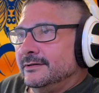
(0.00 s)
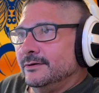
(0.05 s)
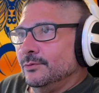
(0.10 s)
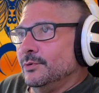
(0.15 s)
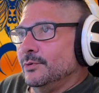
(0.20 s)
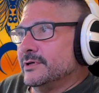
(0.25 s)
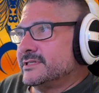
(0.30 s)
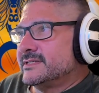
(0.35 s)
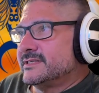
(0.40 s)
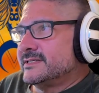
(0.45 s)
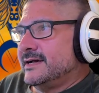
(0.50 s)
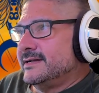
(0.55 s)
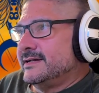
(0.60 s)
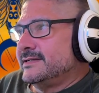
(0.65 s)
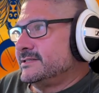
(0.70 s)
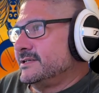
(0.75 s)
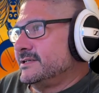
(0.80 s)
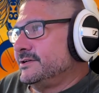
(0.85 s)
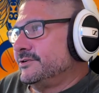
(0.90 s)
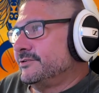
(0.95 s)
what
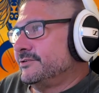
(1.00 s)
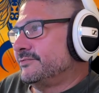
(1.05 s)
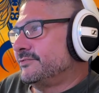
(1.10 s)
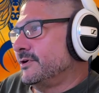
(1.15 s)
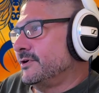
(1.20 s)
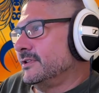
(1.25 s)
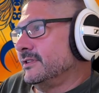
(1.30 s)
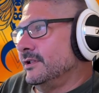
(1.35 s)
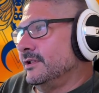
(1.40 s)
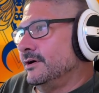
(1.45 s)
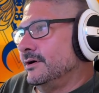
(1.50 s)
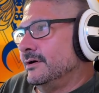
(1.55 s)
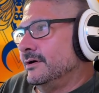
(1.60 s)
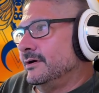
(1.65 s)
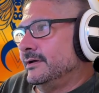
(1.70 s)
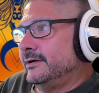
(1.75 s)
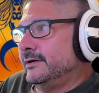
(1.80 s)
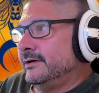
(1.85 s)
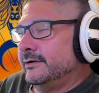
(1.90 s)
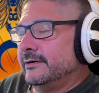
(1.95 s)
signs in your front
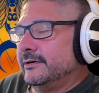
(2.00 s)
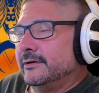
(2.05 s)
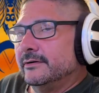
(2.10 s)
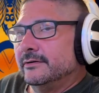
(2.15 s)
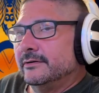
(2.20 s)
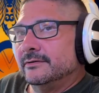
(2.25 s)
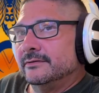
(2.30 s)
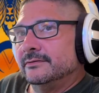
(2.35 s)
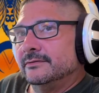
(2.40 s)
lawn or